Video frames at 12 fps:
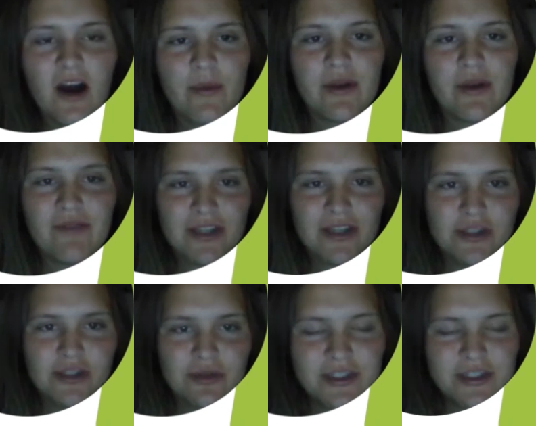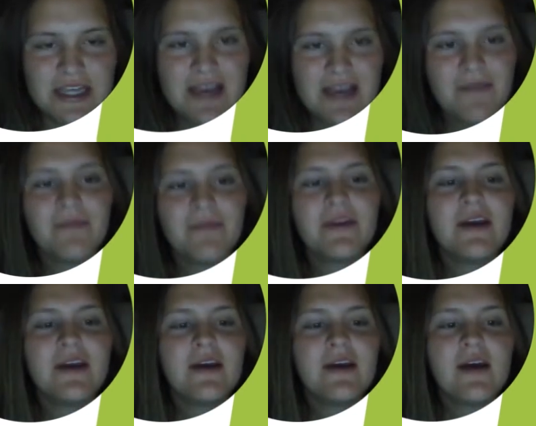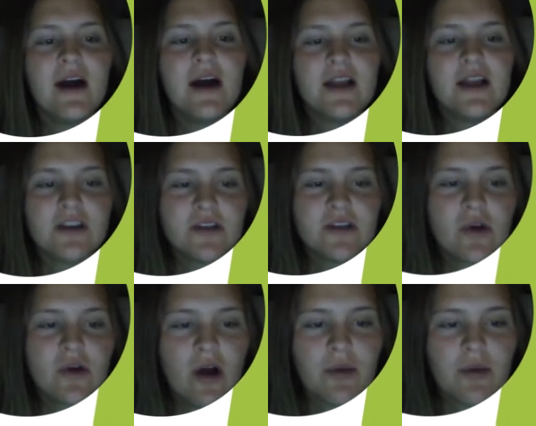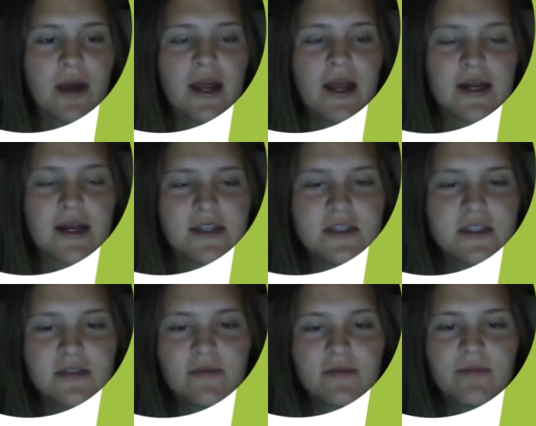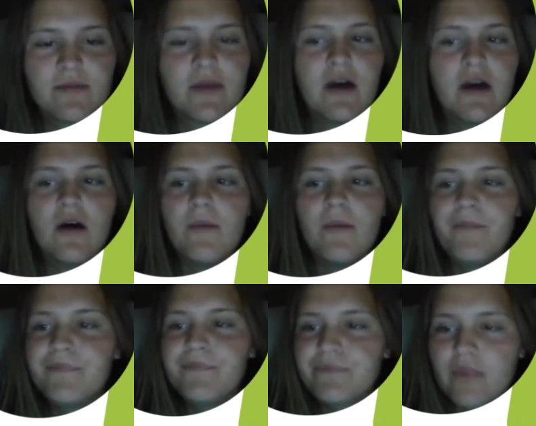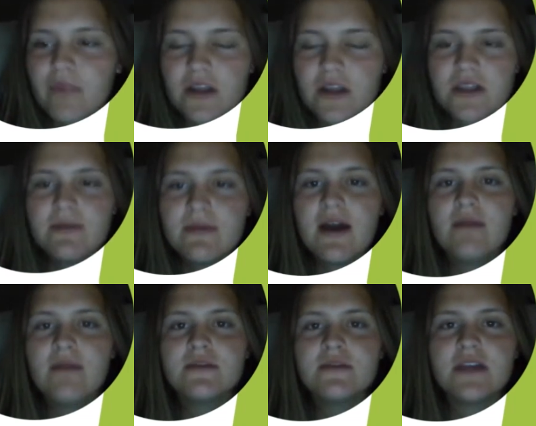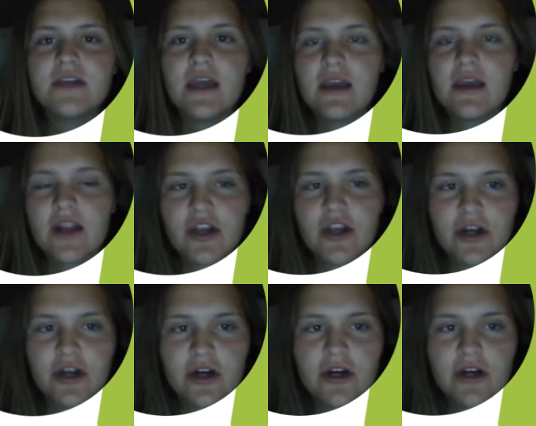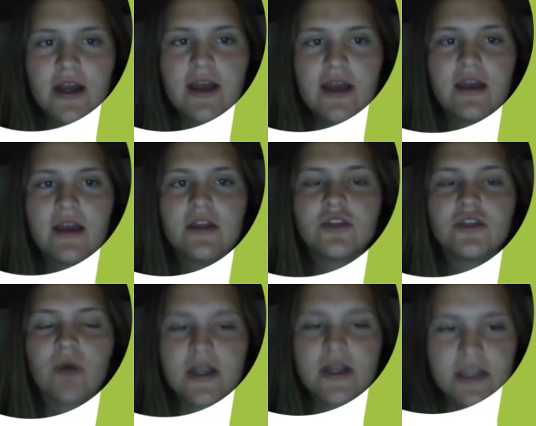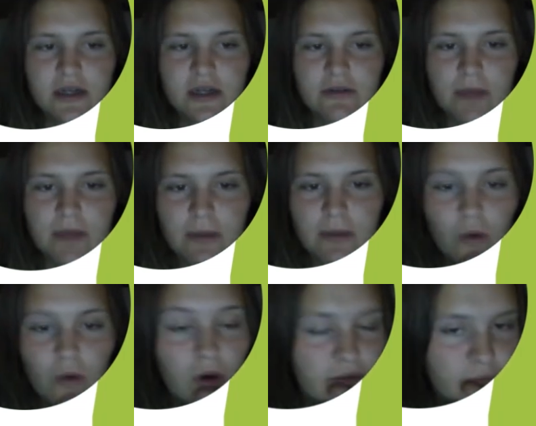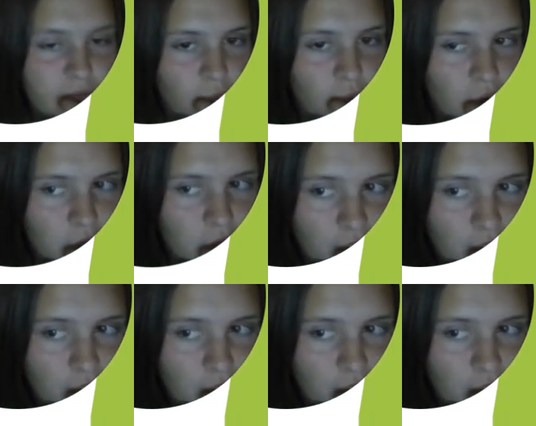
infection you'll see. It's also called rhinitis. Sometimes it can occur twice a year for people, or even more.